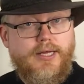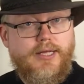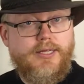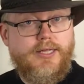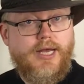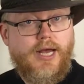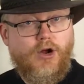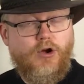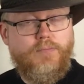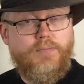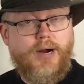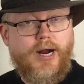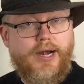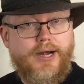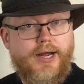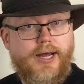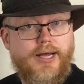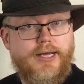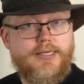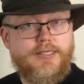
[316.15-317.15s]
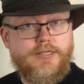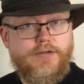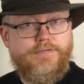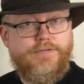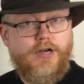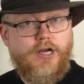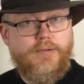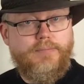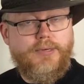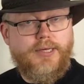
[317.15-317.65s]
Nyangomara as a
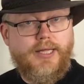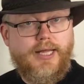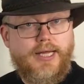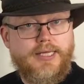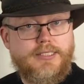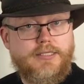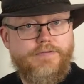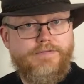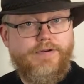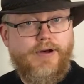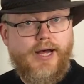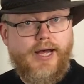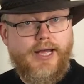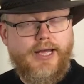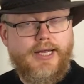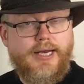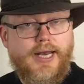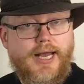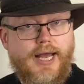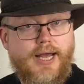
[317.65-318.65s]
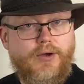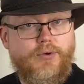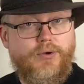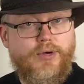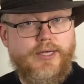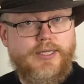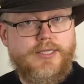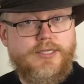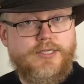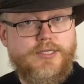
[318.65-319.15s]
verb classifying
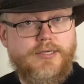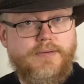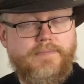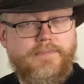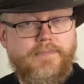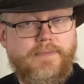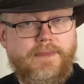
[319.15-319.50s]
language.